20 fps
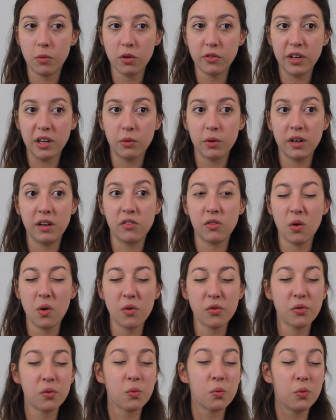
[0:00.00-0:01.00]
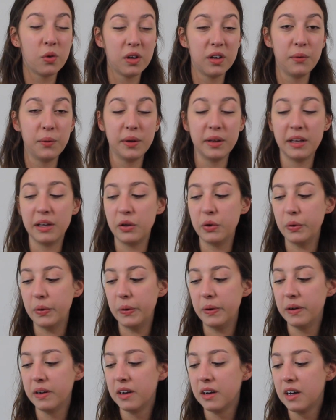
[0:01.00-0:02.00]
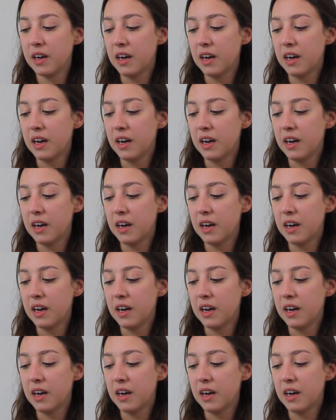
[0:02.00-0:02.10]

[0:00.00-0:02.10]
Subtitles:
Multigrain is also really good.